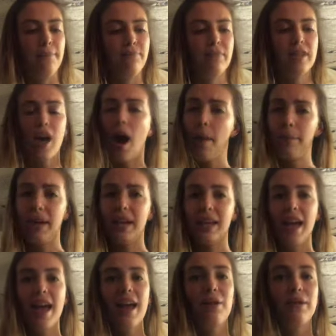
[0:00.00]
topic.
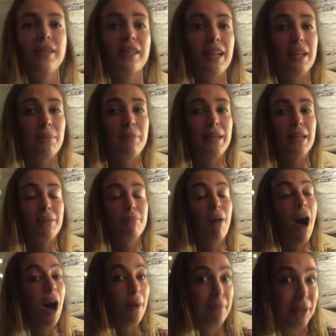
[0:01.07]
It's gonna be
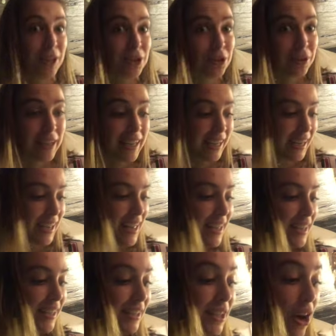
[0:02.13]
puppetry.
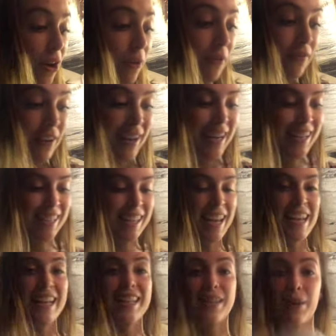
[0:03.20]
So very
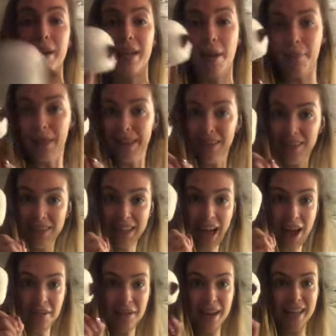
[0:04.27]
excited. So I got my little
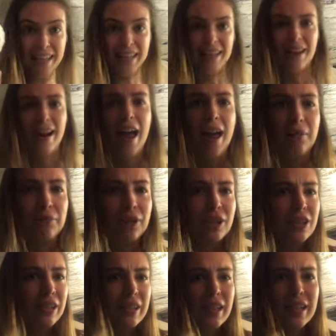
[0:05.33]
guy right here and we're
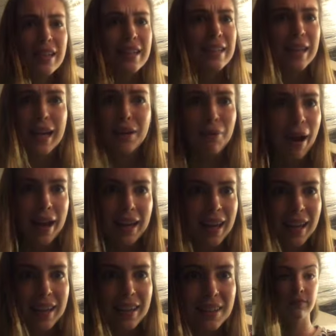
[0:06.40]
just gonna dig right
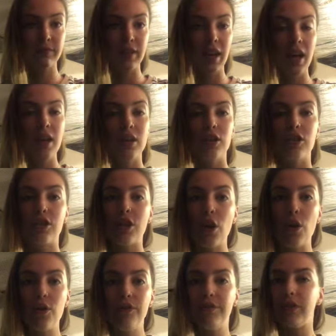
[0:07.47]
in.
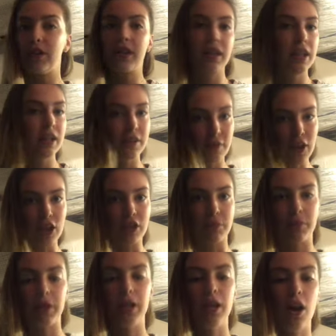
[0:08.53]
So first things first,
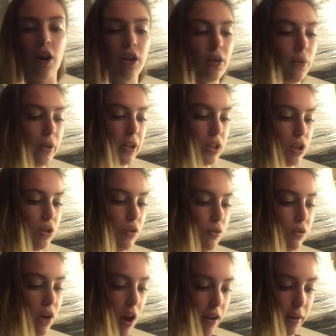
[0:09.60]
we are going to
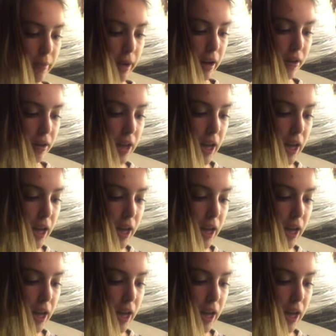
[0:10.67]
talk about